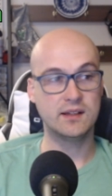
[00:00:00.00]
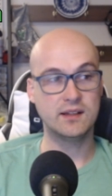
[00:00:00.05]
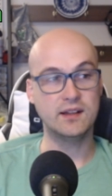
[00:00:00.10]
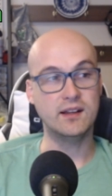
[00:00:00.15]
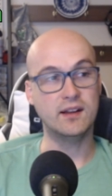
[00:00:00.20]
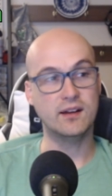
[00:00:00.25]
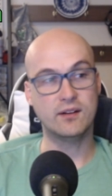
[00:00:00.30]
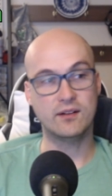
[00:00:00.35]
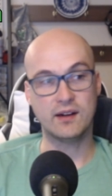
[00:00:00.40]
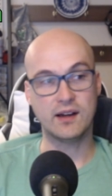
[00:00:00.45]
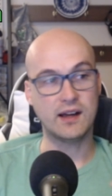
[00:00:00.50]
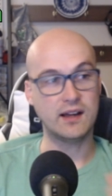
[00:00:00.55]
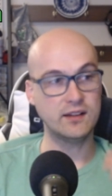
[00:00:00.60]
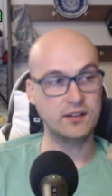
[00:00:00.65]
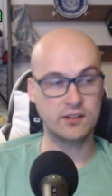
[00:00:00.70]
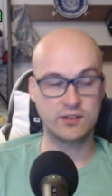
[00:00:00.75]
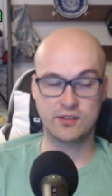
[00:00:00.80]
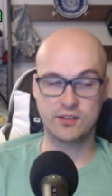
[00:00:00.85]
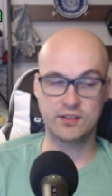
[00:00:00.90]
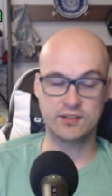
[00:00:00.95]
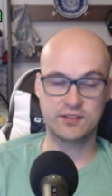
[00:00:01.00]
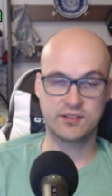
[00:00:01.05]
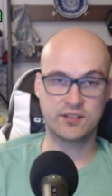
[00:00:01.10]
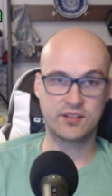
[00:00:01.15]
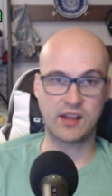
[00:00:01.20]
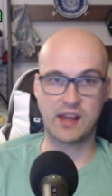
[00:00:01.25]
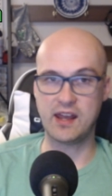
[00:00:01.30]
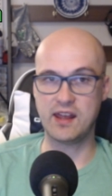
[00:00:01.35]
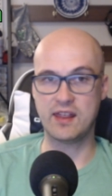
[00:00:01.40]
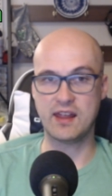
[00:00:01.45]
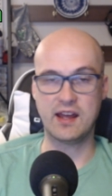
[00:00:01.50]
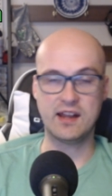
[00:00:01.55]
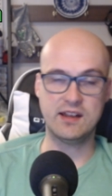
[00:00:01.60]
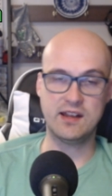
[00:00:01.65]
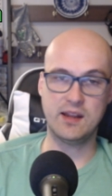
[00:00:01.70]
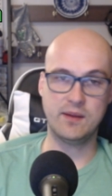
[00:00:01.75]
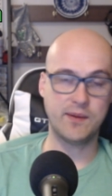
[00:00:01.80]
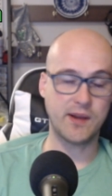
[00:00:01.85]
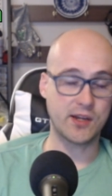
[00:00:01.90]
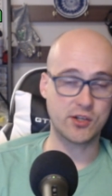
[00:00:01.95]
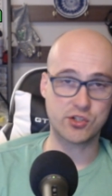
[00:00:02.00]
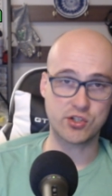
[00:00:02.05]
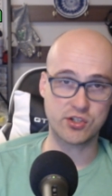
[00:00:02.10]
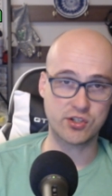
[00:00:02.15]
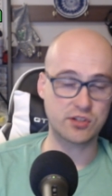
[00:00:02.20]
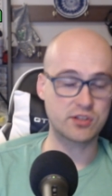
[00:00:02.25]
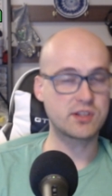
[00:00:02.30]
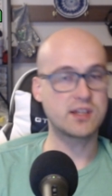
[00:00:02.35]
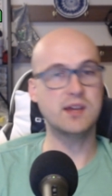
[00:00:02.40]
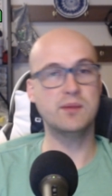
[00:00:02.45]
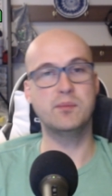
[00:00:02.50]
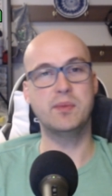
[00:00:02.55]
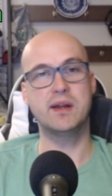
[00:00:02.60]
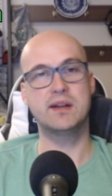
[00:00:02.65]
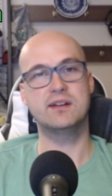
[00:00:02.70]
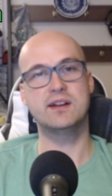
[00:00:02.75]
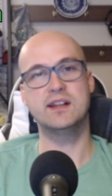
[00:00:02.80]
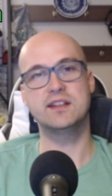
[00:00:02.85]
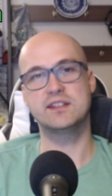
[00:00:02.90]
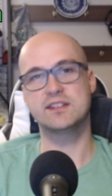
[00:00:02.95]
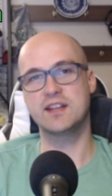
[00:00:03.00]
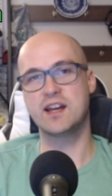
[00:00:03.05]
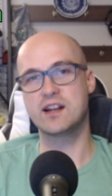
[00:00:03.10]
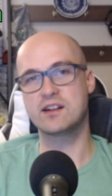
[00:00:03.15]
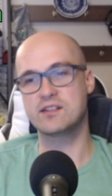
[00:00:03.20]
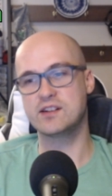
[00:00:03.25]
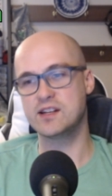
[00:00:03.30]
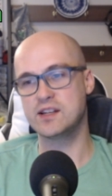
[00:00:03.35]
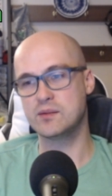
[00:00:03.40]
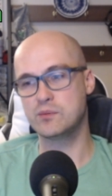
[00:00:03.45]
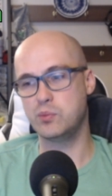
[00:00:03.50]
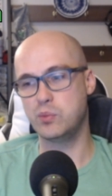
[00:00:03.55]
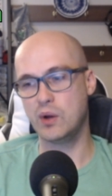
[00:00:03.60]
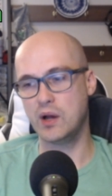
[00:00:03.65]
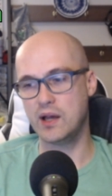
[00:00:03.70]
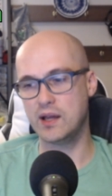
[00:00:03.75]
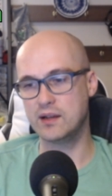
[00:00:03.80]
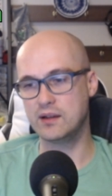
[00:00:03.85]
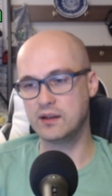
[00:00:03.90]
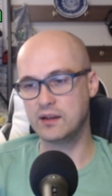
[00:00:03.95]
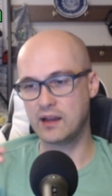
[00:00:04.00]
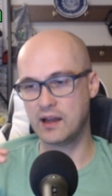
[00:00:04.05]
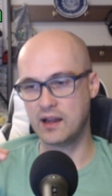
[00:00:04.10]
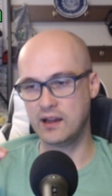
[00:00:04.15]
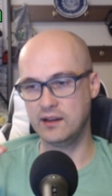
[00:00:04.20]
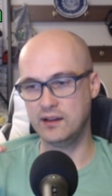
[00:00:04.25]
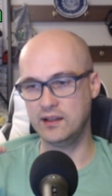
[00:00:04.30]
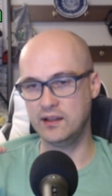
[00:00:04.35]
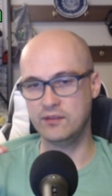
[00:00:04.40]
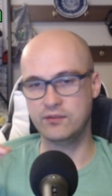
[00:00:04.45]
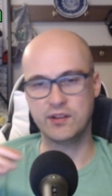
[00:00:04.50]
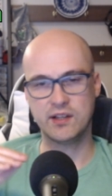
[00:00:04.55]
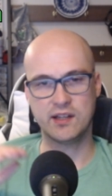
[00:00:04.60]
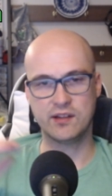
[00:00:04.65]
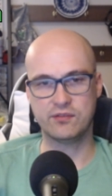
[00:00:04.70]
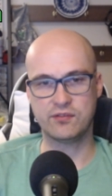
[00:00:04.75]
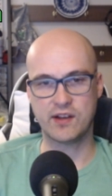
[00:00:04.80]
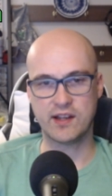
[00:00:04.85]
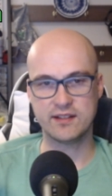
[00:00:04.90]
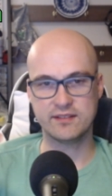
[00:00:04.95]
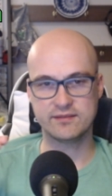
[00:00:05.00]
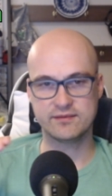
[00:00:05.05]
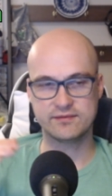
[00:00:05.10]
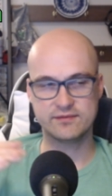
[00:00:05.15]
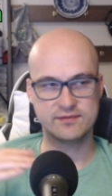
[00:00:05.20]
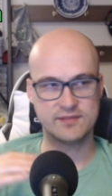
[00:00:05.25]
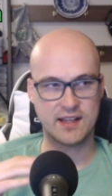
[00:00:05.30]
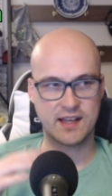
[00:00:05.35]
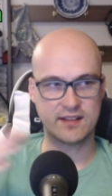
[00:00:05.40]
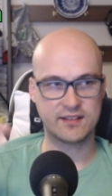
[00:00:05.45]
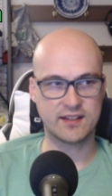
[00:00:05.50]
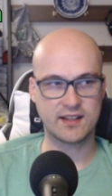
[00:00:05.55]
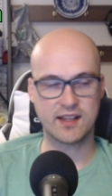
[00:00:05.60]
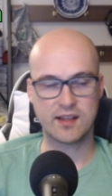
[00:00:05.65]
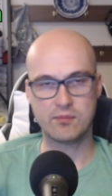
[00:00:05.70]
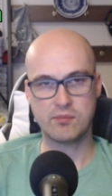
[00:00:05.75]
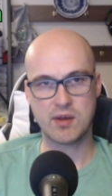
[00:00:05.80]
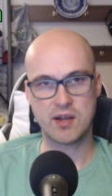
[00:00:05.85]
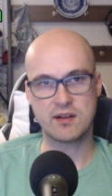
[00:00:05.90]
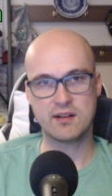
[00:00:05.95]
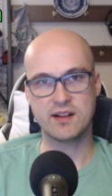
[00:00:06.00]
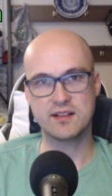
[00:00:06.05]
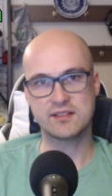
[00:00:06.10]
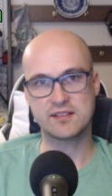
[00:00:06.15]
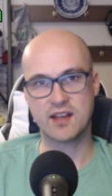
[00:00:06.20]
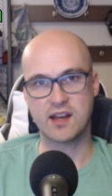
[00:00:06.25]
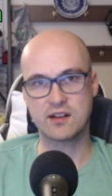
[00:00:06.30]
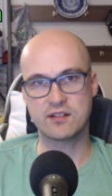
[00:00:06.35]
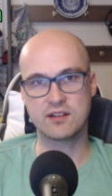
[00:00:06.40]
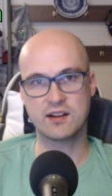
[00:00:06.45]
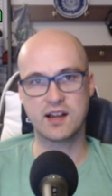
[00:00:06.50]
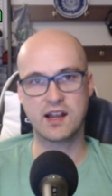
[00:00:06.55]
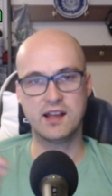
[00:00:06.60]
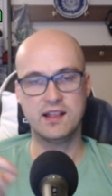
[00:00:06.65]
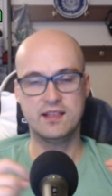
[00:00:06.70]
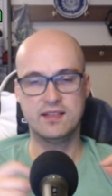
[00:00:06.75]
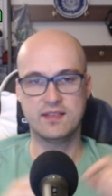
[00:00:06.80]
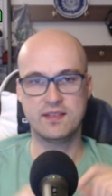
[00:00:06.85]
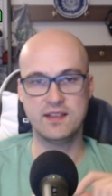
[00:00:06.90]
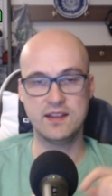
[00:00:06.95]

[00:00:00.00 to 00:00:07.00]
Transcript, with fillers: You know, you could say that maybe I should just get better at soldering, but I even if I as I get better at soldering, I,